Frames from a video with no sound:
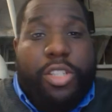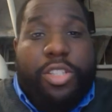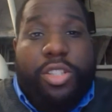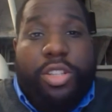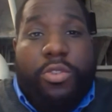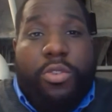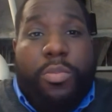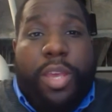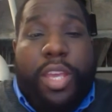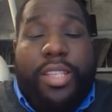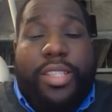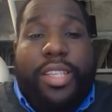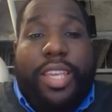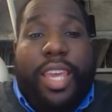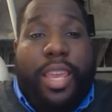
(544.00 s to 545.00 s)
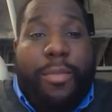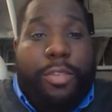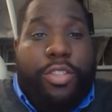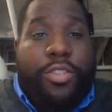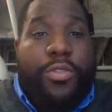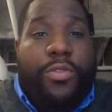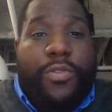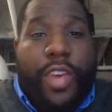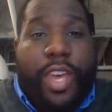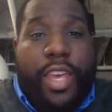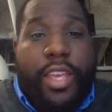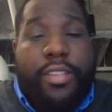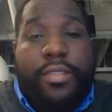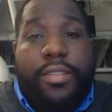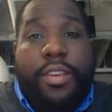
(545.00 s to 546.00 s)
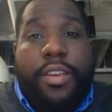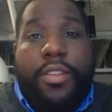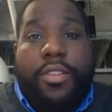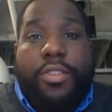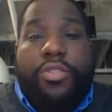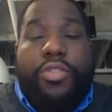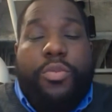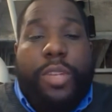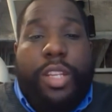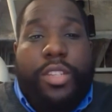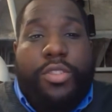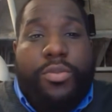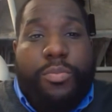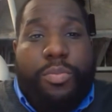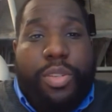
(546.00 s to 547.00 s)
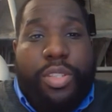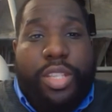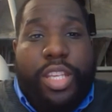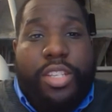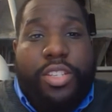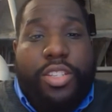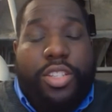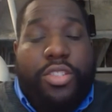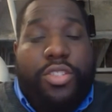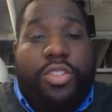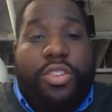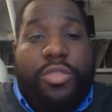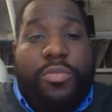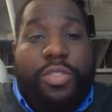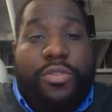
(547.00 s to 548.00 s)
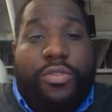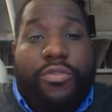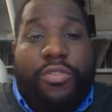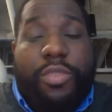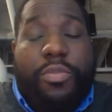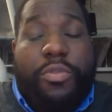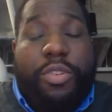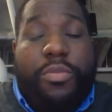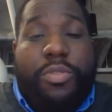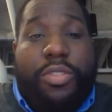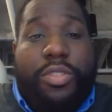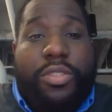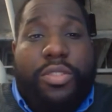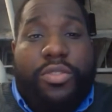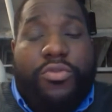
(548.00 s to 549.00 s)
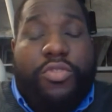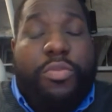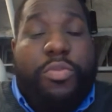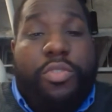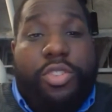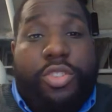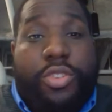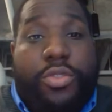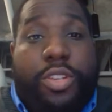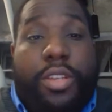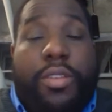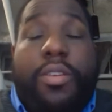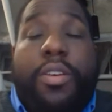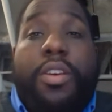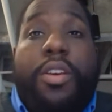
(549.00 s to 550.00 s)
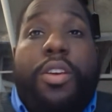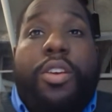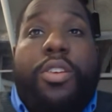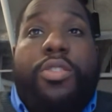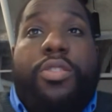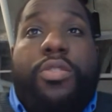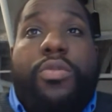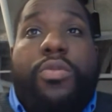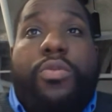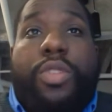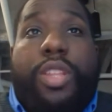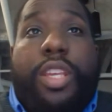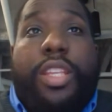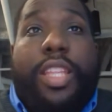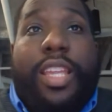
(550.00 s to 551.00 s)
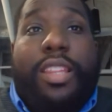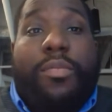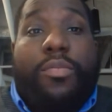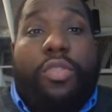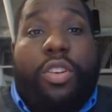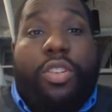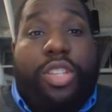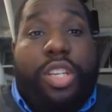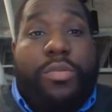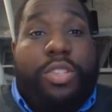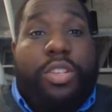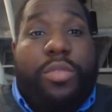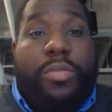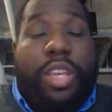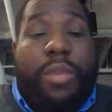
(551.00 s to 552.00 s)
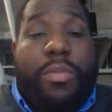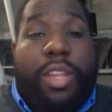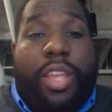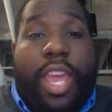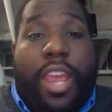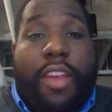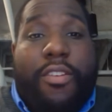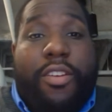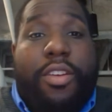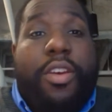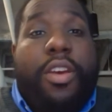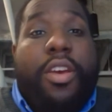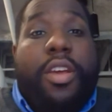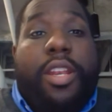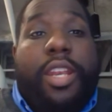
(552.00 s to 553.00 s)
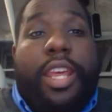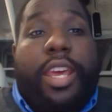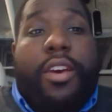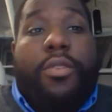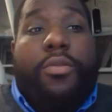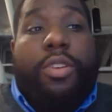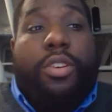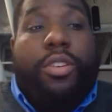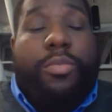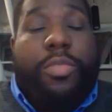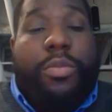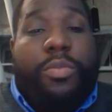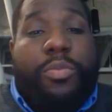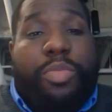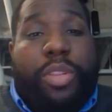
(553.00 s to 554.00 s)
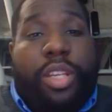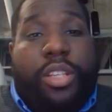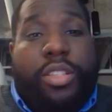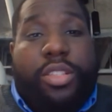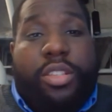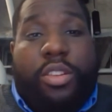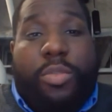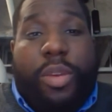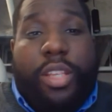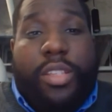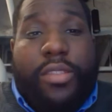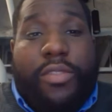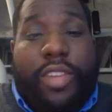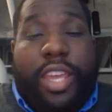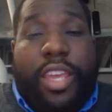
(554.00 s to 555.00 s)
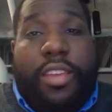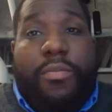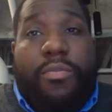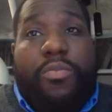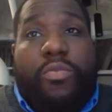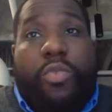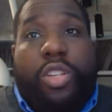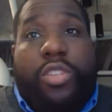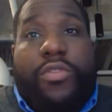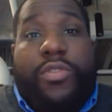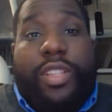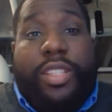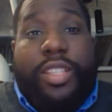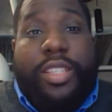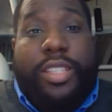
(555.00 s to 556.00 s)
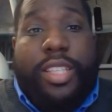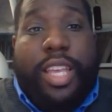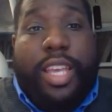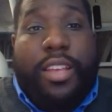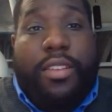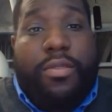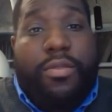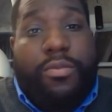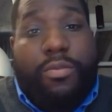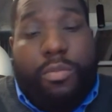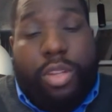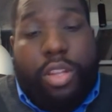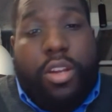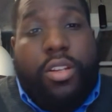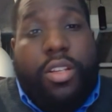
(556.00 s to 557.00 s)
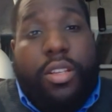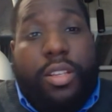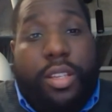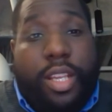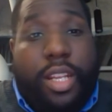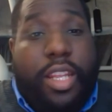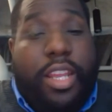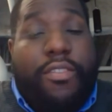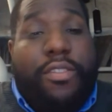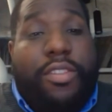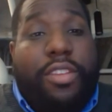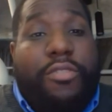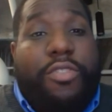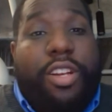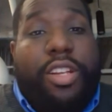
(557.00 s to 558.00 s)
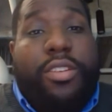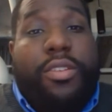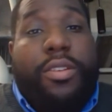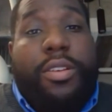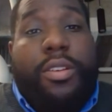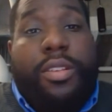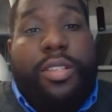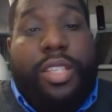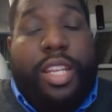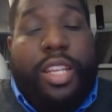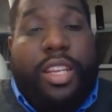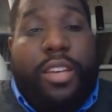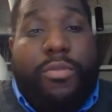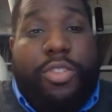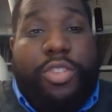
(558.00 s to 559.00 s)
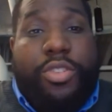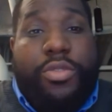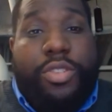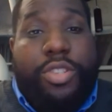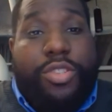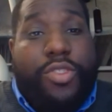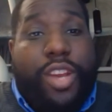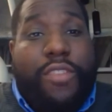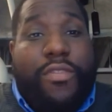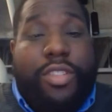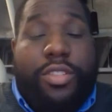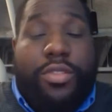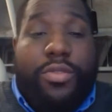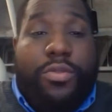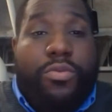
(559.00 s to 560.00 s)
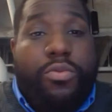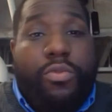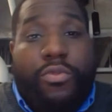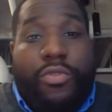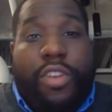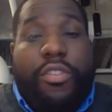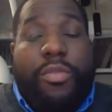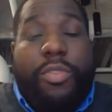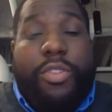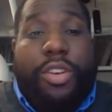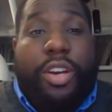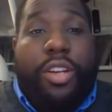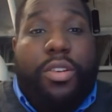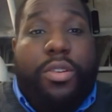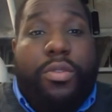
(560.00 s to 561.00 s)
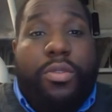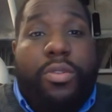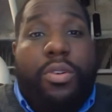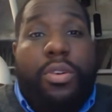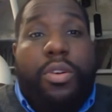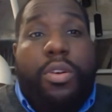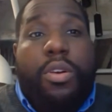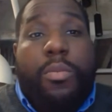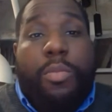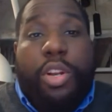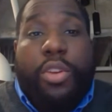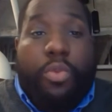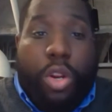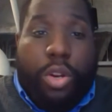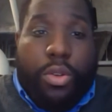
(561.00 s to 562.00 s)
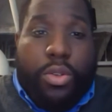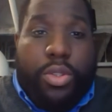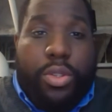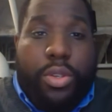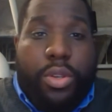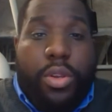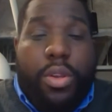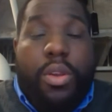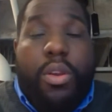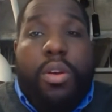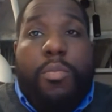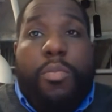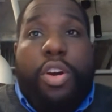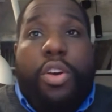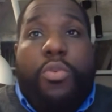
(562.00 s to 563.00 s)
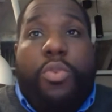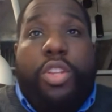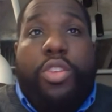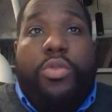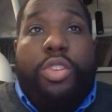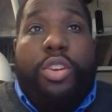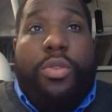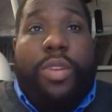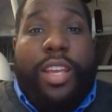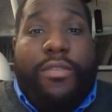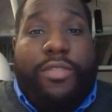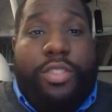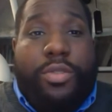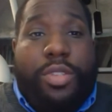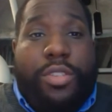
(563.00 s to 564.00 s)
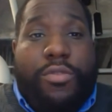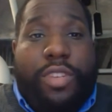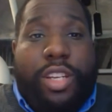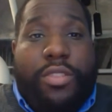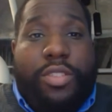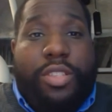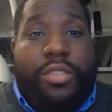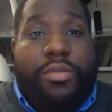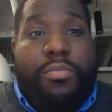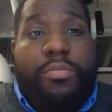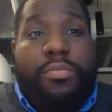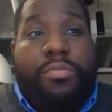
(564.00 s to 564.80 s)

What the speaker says: slower pace. The game is too fast. There's too many possessions in terms of three-point shooting to think that LeBron James is going to be able to carry. Now, they're going to be playing a slow pace of game, which fits his style, plotting, getting everything ready, setting up with shooters, driving to, very methodical, but it works. But when you don't have shooting around him,